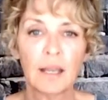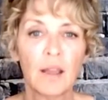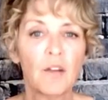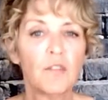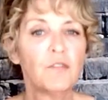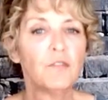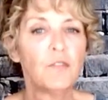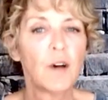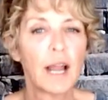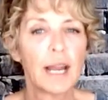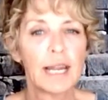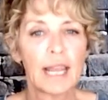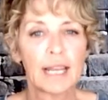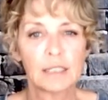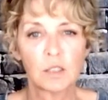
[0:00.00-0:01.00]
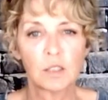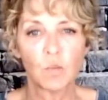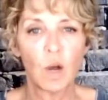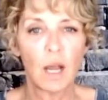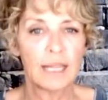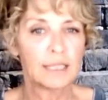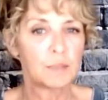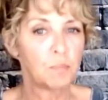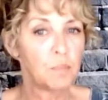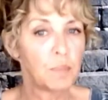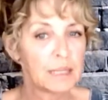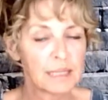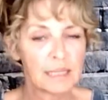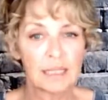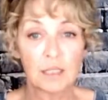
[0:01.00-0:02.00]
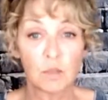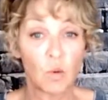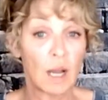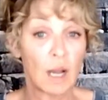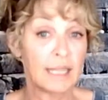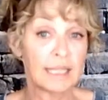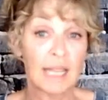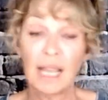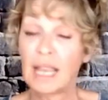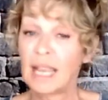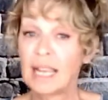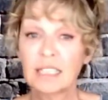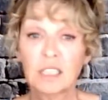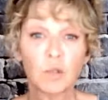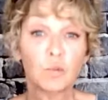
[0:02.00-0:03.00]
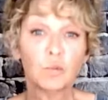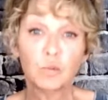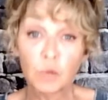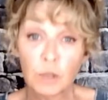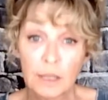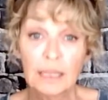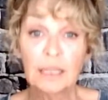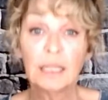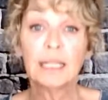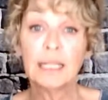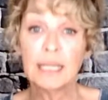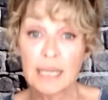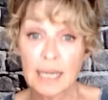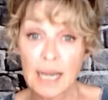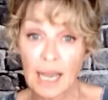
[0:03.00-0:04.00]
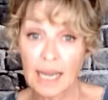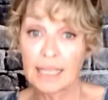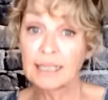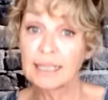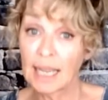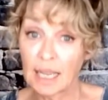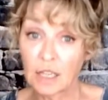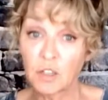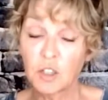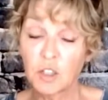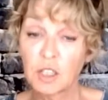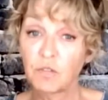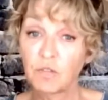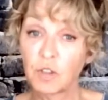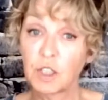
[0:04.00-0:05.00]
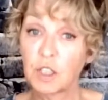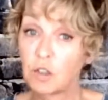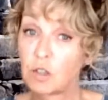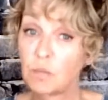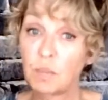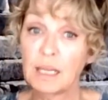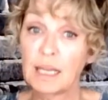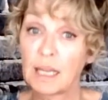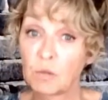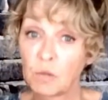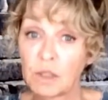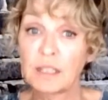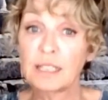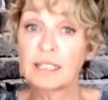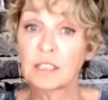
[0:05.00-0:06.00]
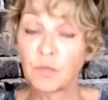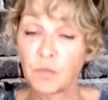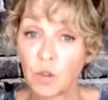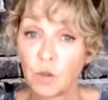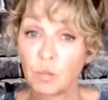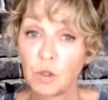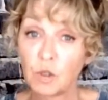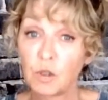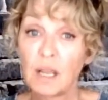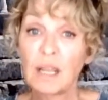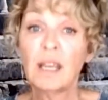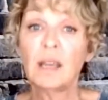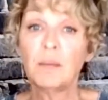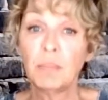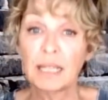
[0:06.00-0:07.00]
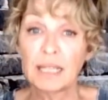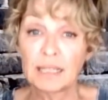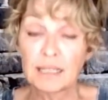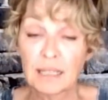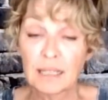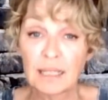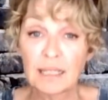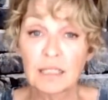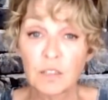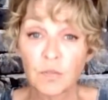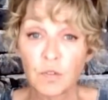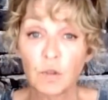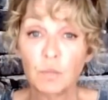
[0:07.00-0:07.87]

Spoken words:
finance-wise, business-wise? It's a really nice energy for you to be in with this full moon, because this full